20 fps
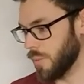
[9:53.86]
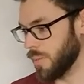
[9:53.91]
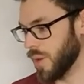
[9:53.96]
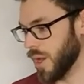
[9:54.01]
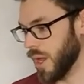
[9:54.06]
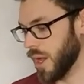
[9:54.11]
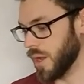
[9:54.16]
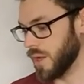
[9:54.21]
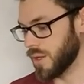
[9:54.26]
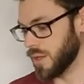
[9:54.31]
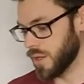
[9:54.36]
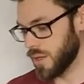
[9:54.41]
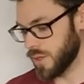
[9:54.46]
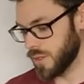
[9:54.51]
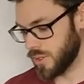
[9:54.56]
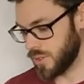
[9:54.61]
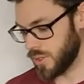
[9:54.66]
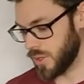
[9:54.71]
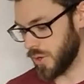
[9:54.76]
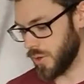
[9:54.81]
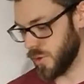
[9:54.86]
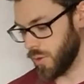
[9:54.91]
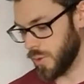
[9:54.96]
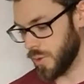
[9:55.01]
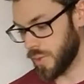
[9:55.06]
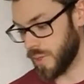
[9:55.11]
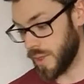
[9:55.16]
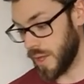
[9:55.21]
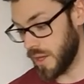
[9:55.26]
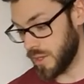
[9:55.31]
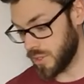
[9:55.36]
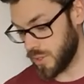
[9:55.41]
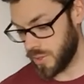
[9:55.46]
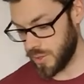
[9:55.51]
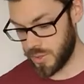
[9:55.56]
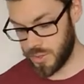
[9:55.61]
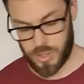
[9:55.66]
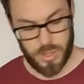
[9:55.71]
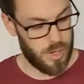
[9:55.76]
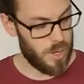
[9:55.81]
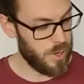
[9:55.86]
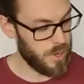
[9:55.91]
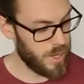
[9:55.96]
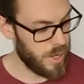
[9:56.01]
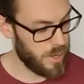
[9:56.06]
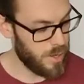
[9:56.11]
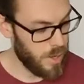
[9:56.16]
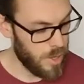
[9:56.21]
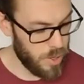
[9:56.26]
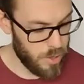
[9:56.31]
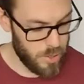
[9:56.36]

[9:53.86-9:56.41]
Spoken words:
blade. So that's good. Okay,